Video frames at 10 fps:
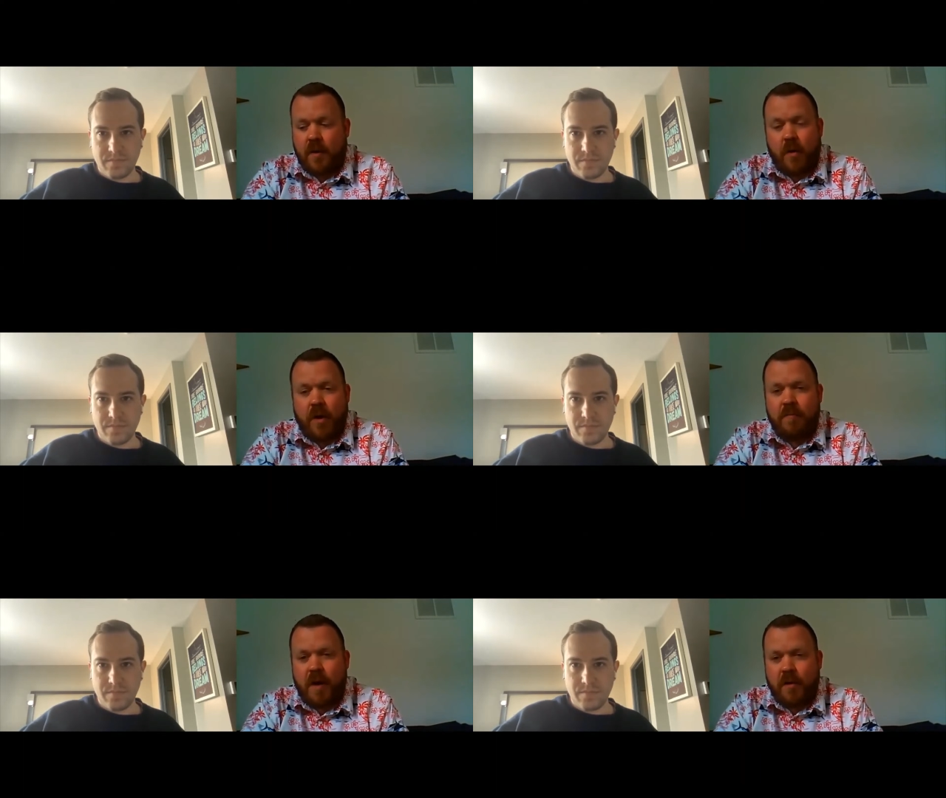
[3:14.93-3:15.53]

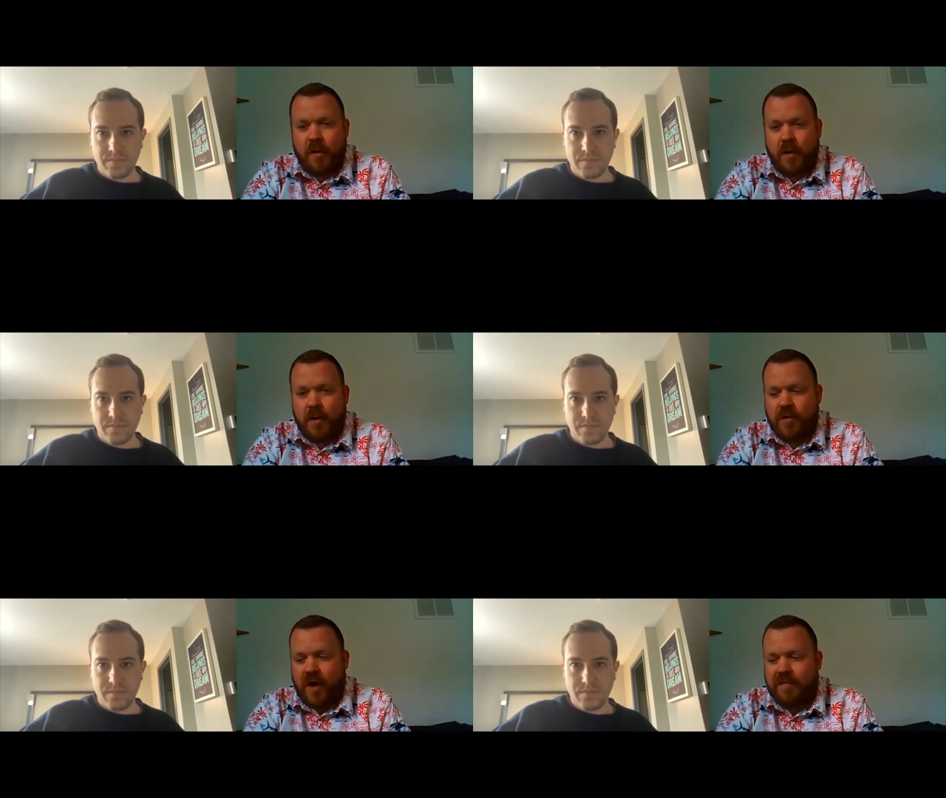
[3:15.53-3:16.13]
Speaker 1: Logan Miller,
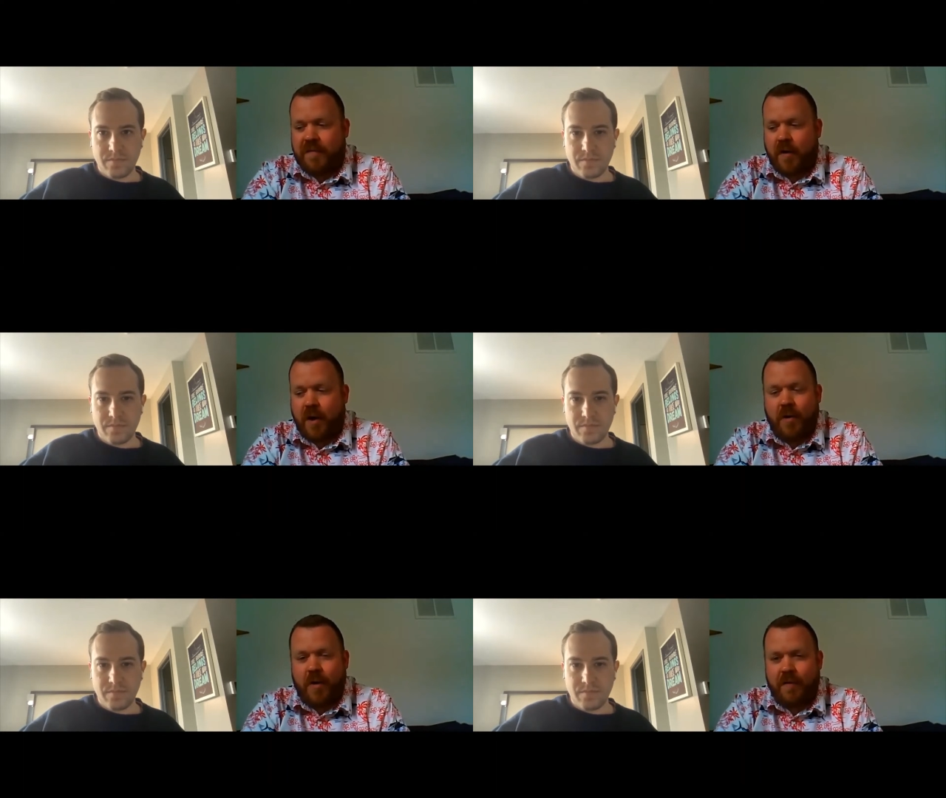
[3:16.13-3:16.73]
Jay
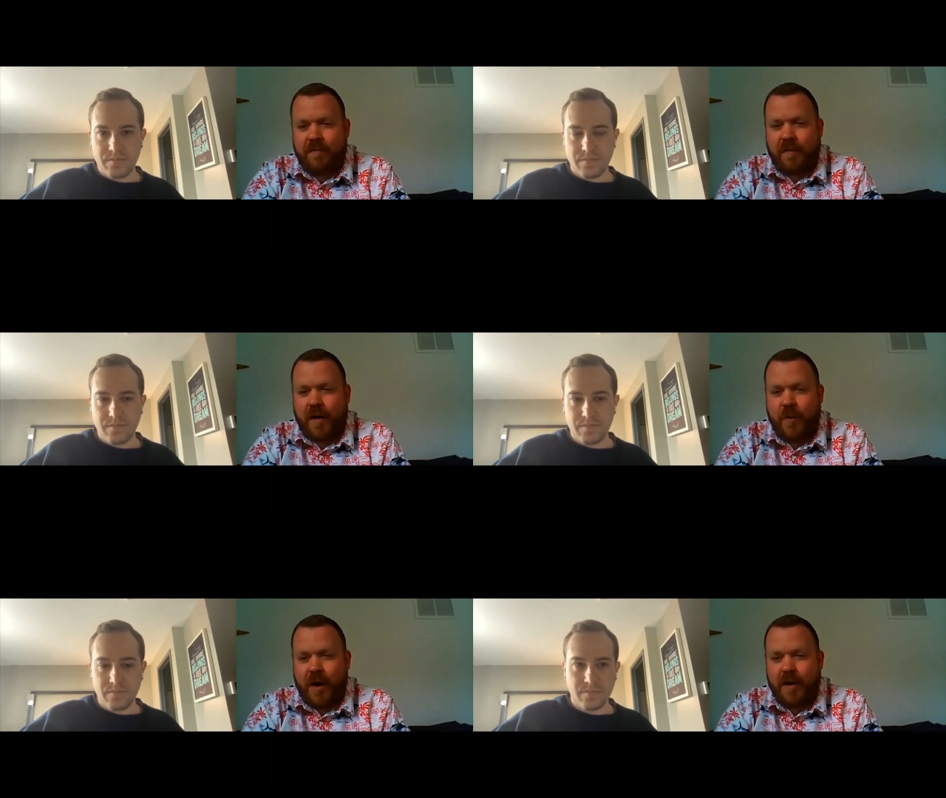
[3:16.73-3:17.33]
Farrow, and
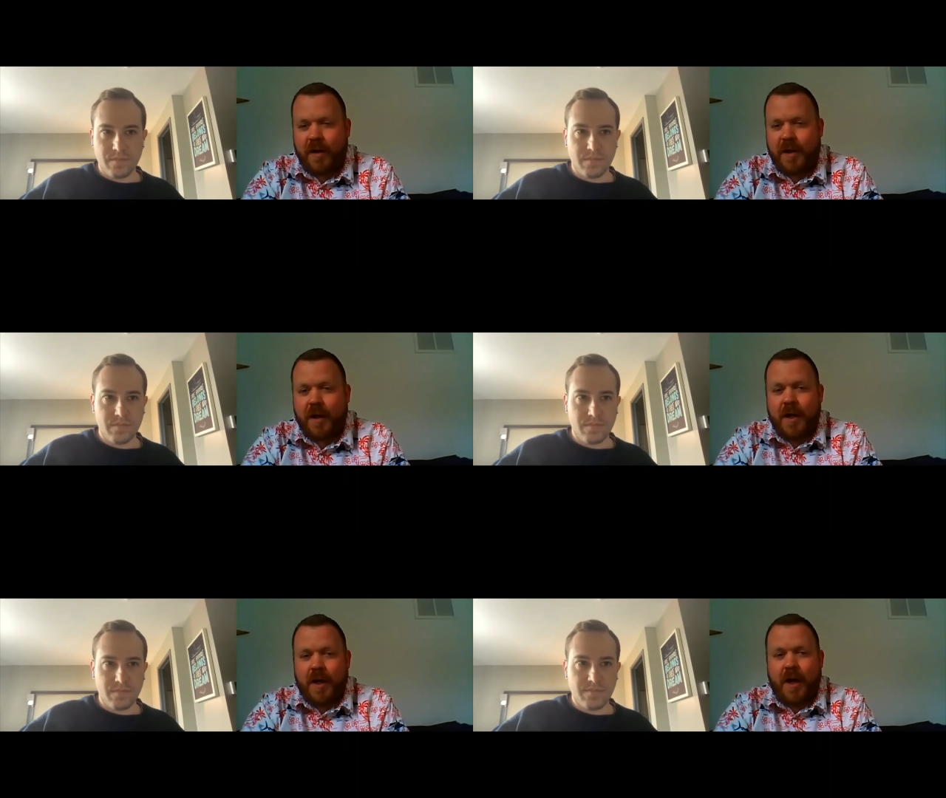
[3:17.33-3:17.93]
Frank Whaley.
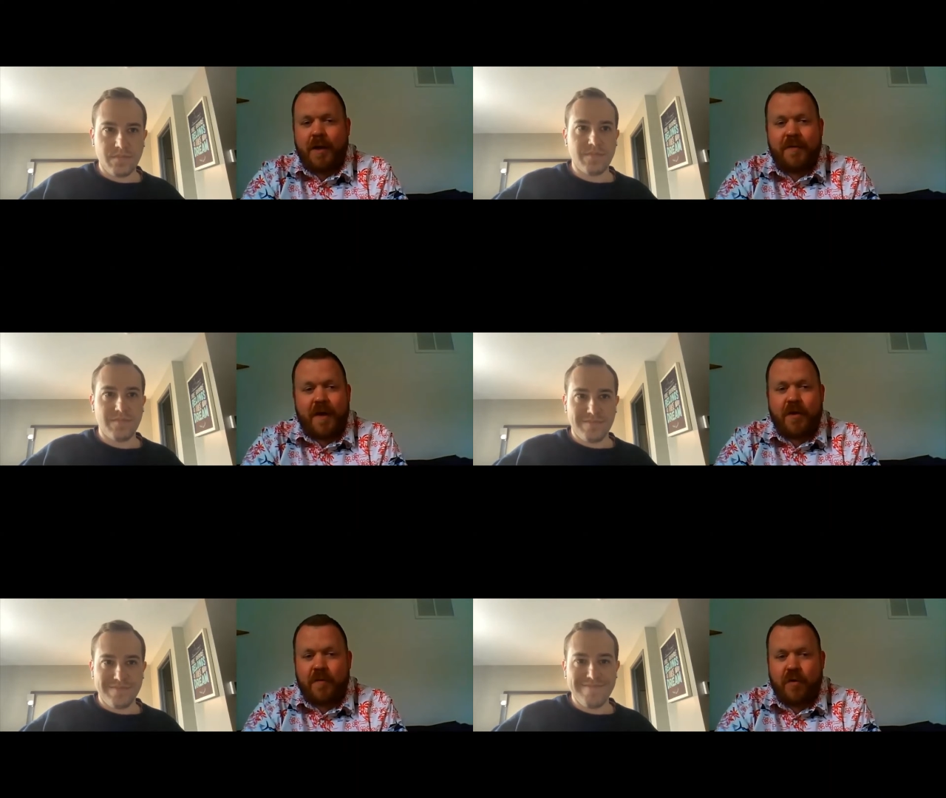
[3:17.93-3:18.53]

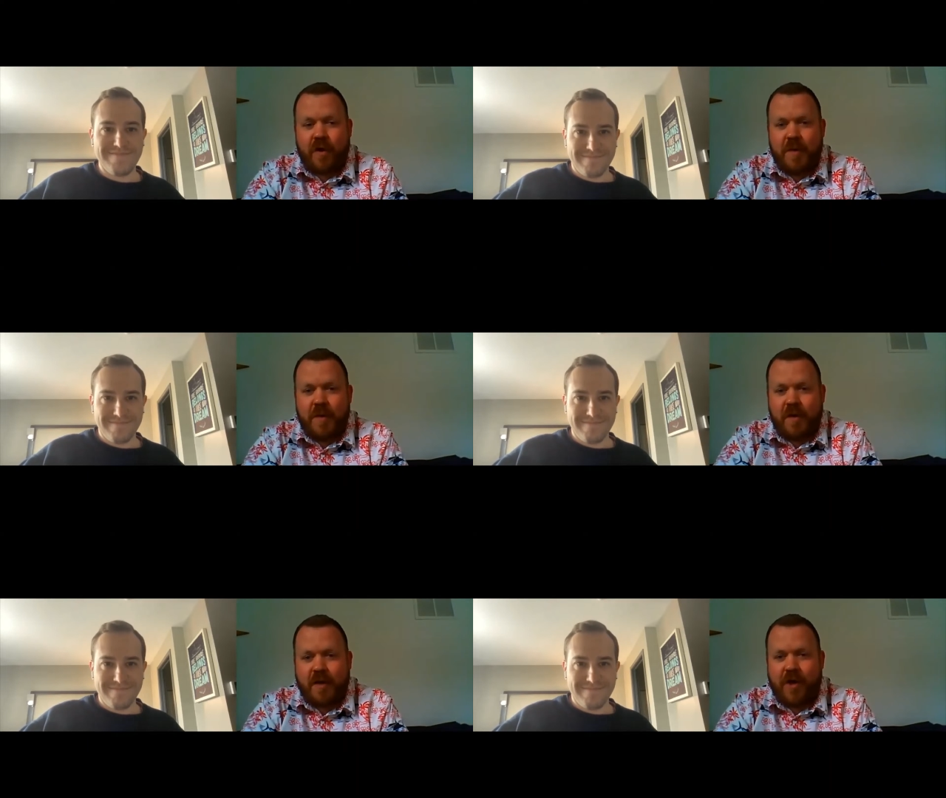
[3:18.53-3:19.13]
Thank you for joining me
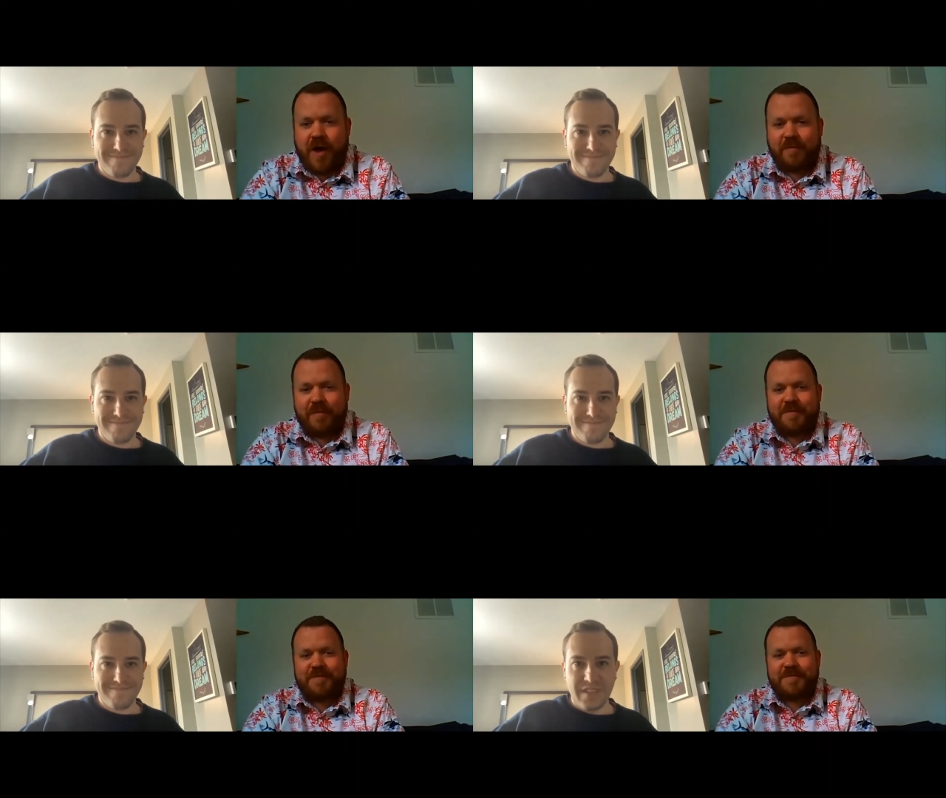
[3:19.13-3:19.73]
today, Chadd.
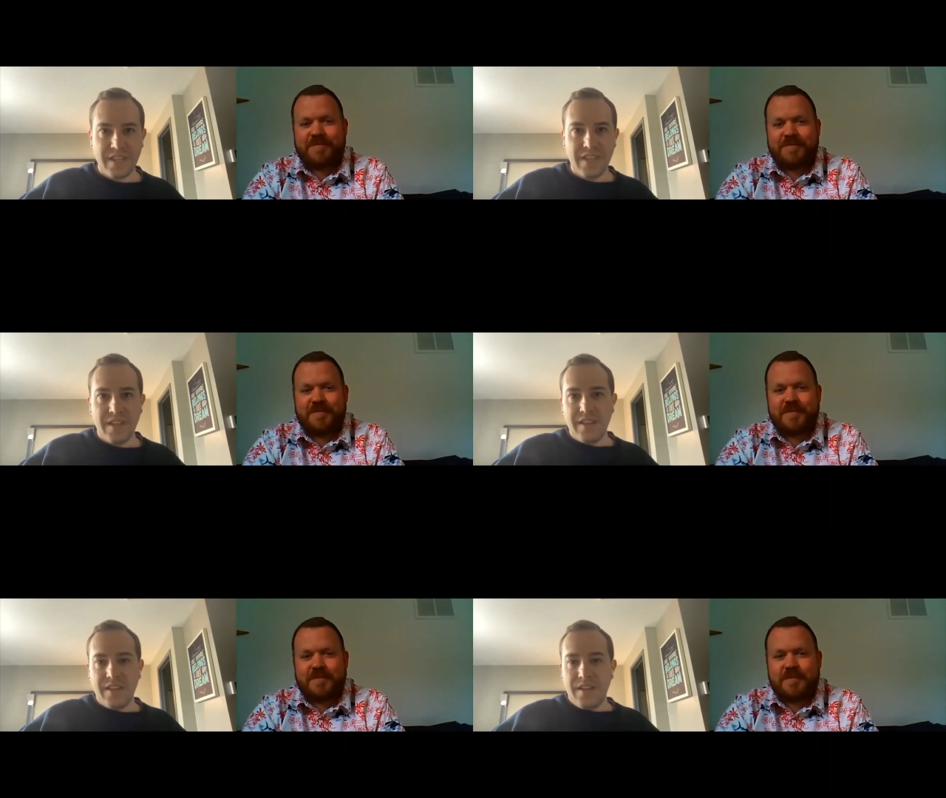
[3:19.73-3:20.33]

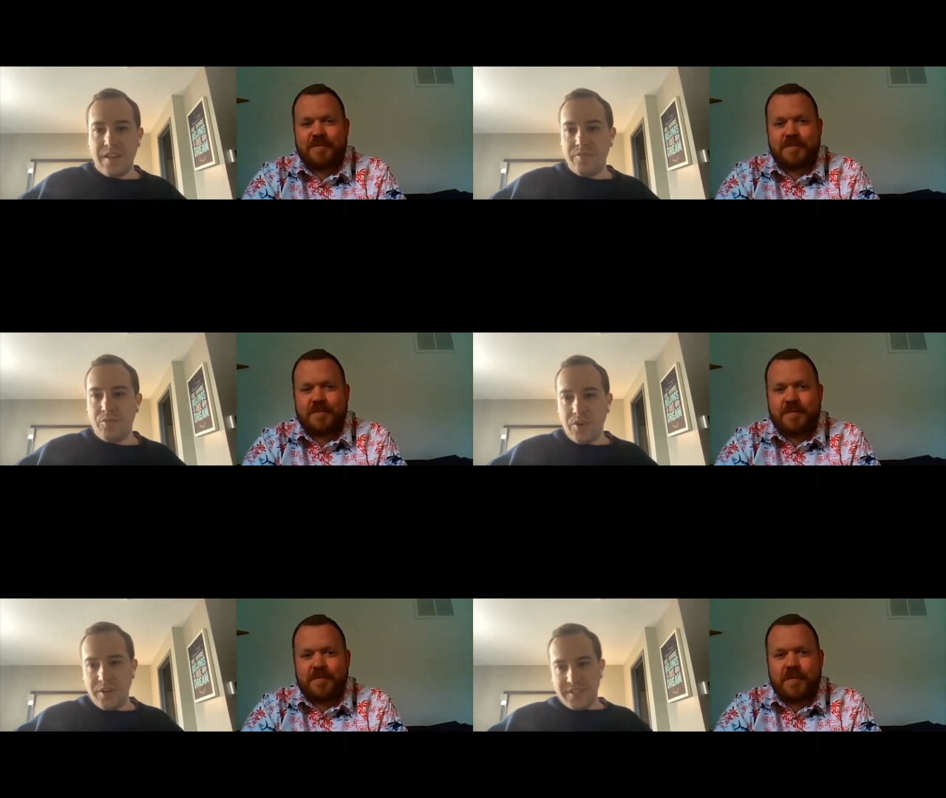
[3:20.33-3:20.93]
Speaker 2: Of
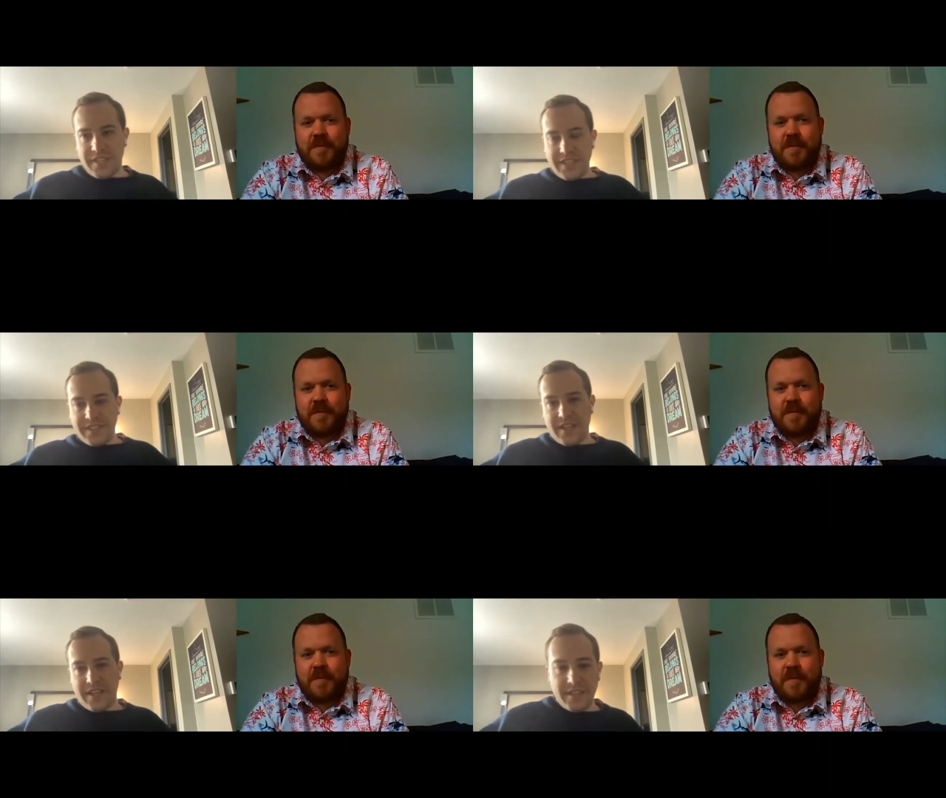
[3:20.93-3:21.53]
course.
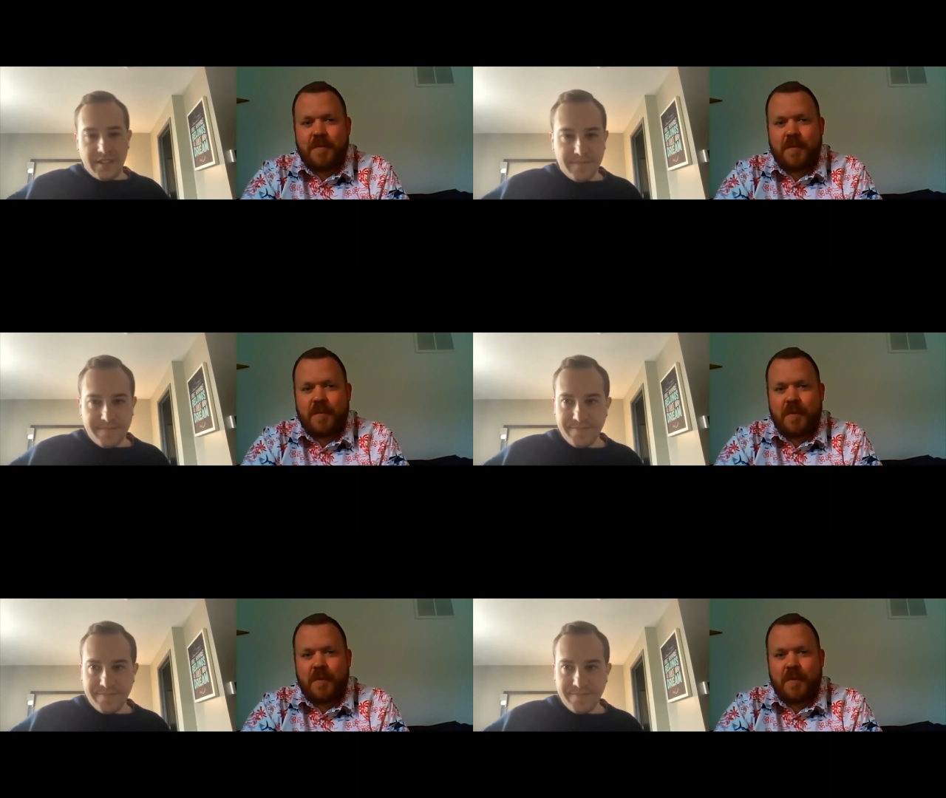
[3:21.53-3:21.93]
Thanks, Alec.